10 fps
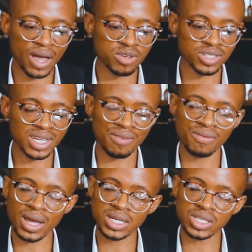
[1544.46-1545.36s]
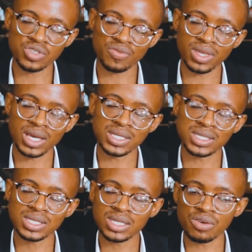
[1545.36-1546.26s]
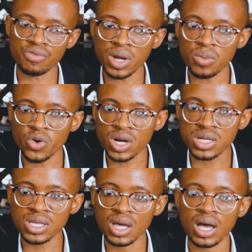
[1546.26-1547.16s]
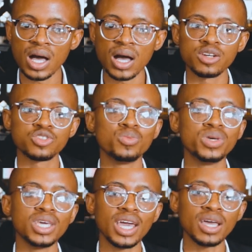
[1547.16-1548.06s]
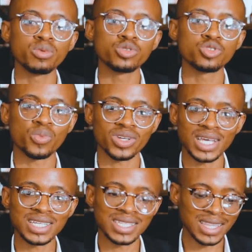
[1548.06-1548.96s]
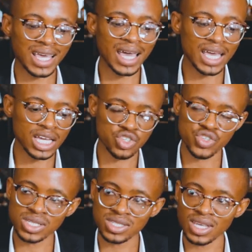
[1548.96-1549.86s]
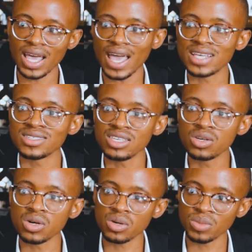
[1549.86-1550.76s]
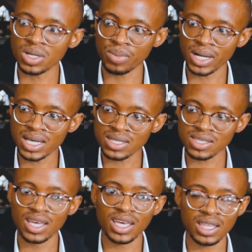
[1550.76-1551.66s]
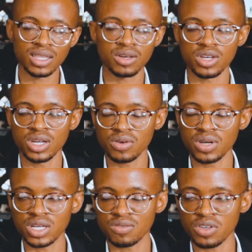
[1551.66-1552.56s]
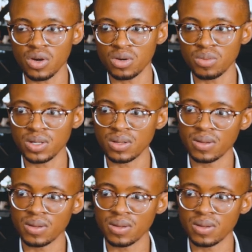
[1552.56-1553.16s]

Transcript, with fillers: how to take advantage of the existing frameworks uh, to be able to protect their interests as economic players in a, in a creative economy.